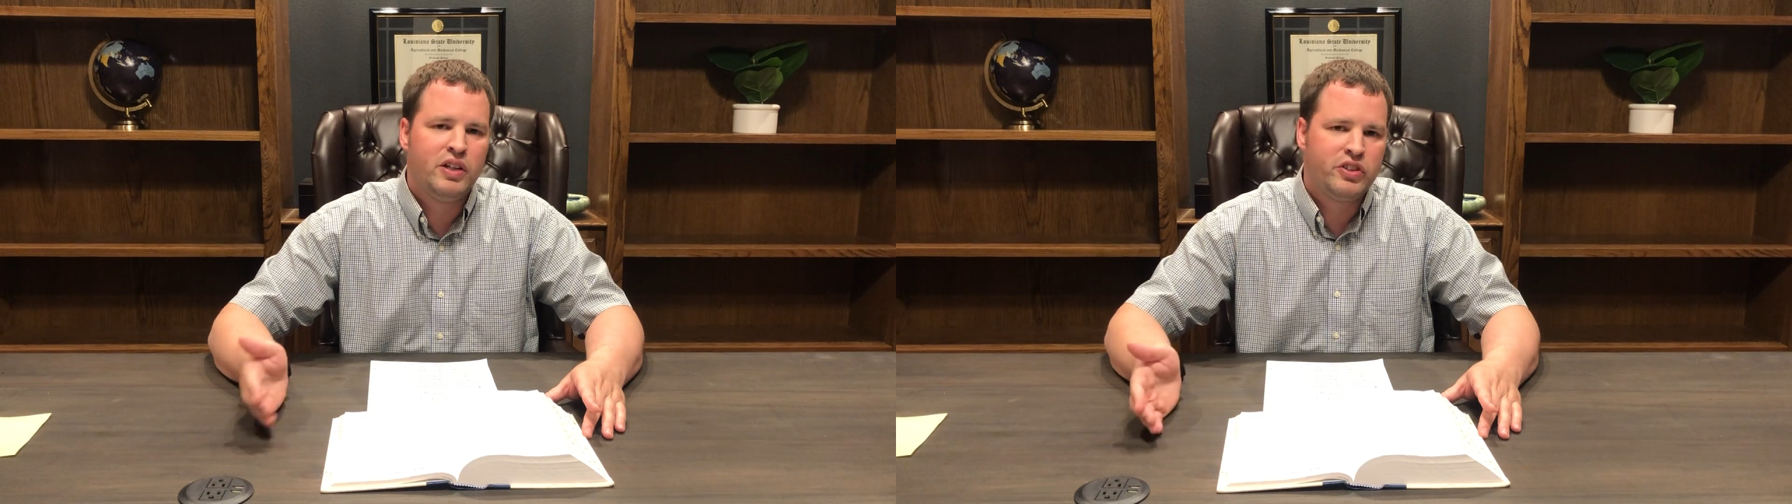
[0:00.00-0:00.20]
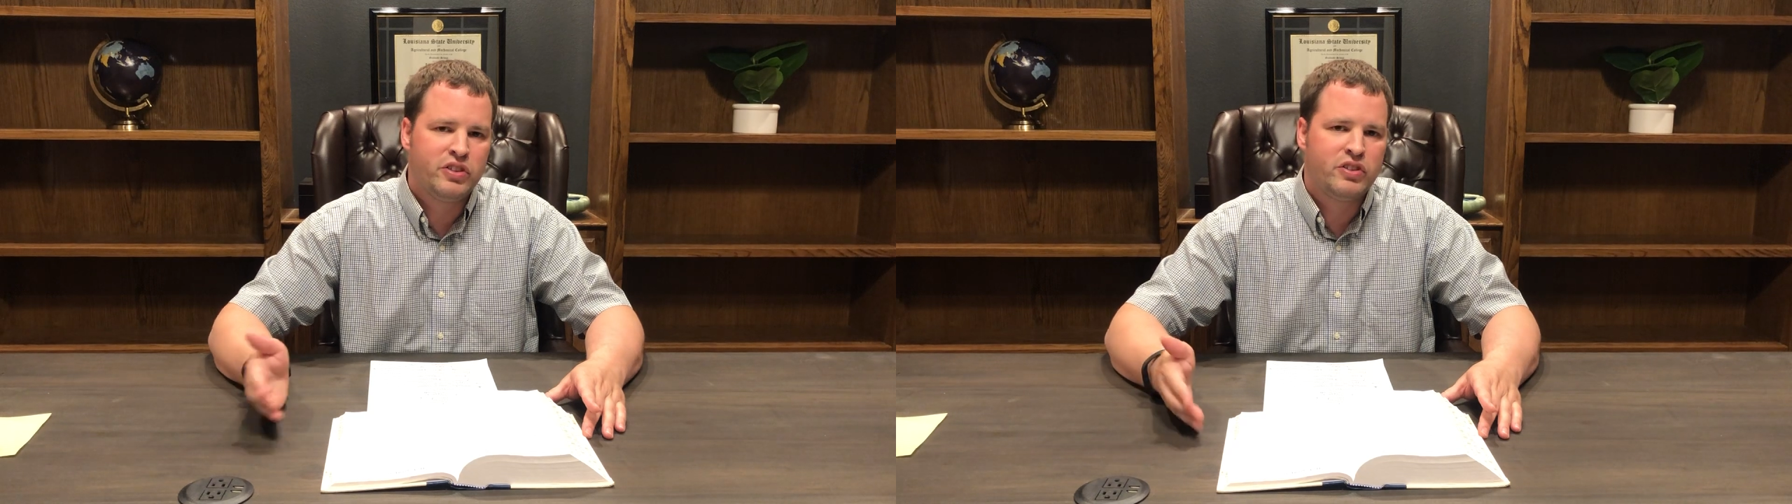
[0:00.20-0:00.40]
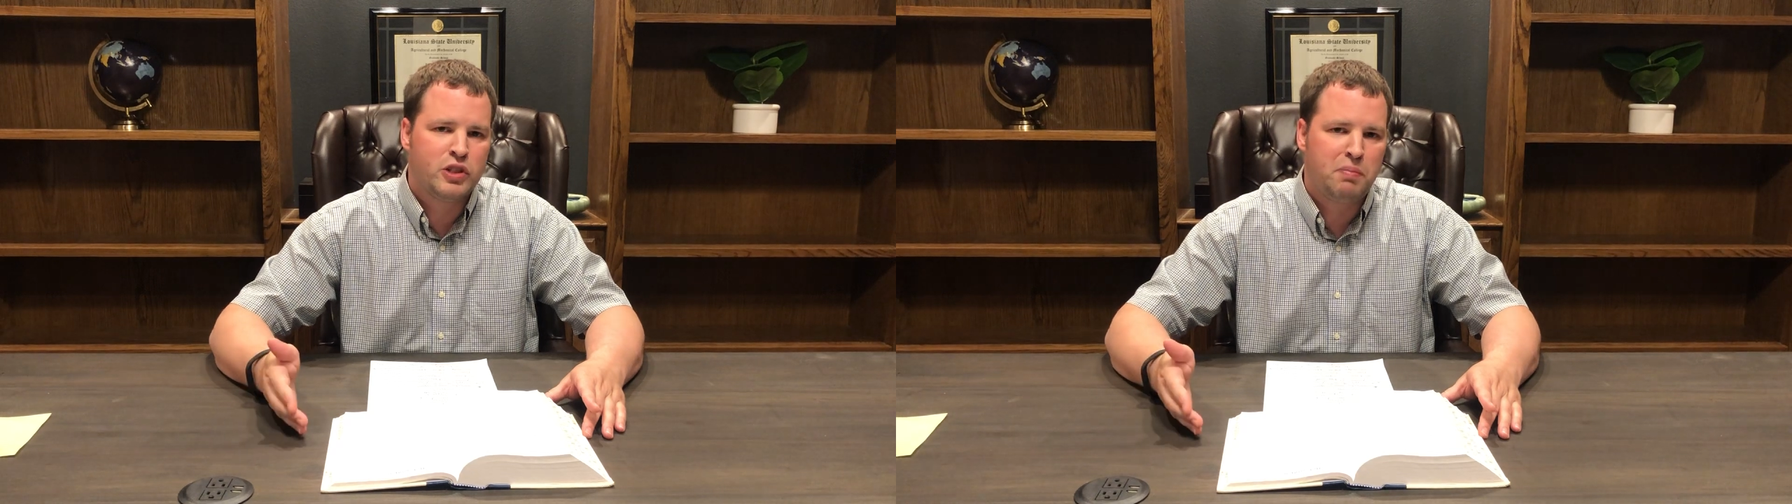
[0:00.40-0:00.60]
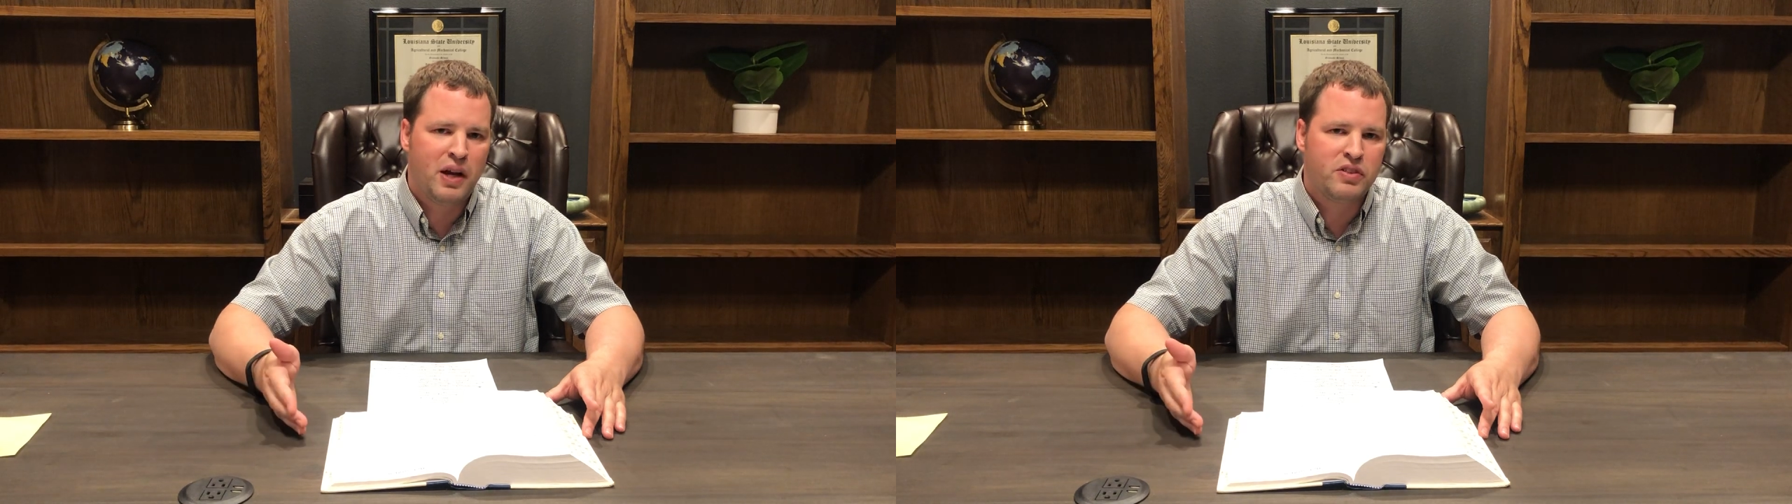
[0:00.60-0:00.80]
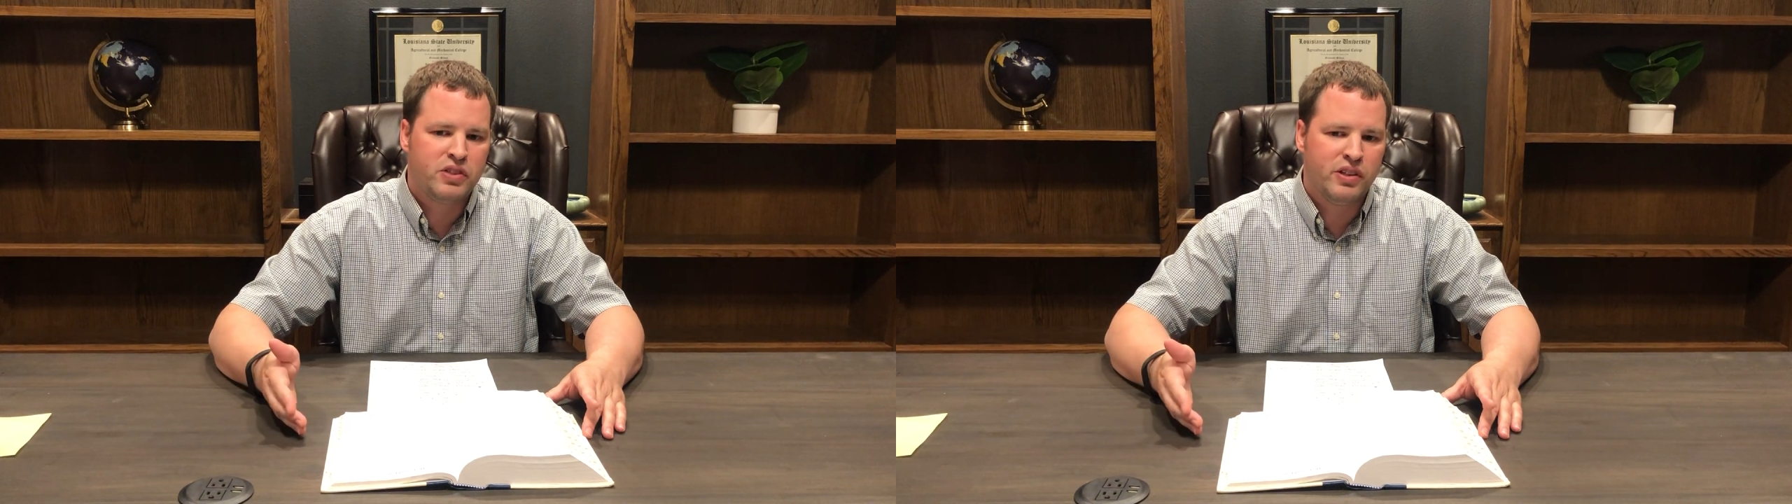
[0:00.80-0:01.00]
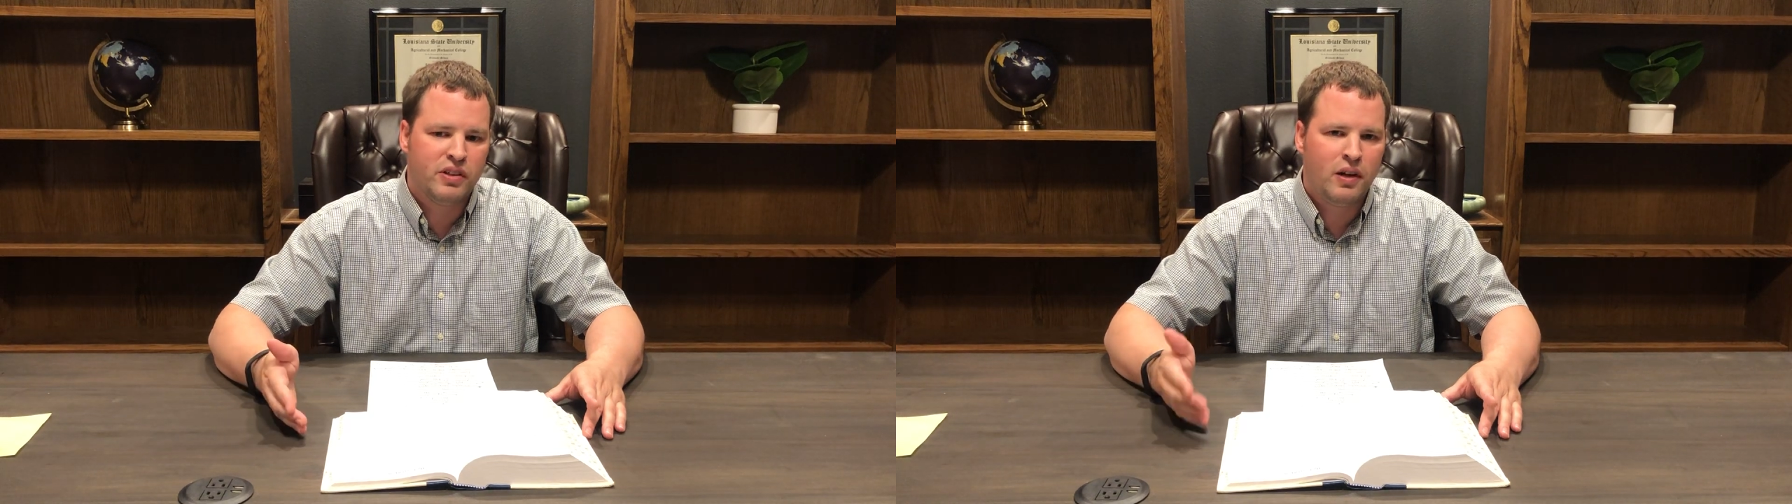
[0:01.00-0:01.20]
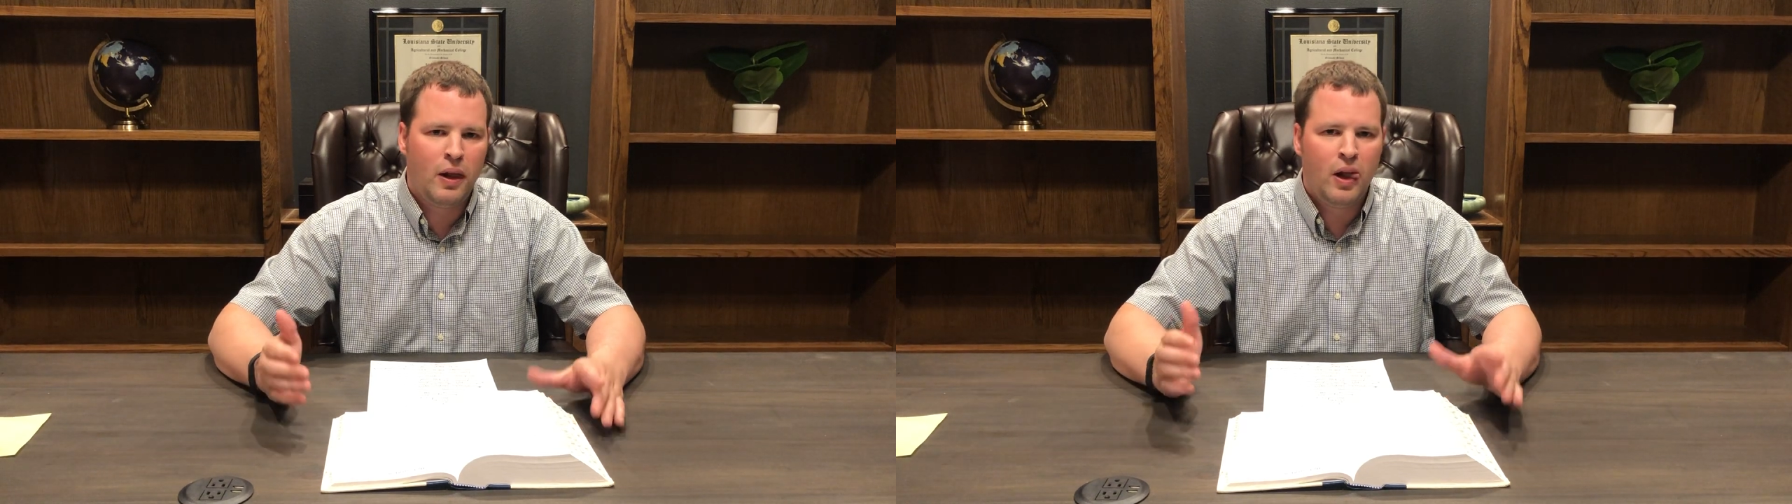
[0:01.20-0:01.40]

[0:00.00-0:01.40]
just this past year.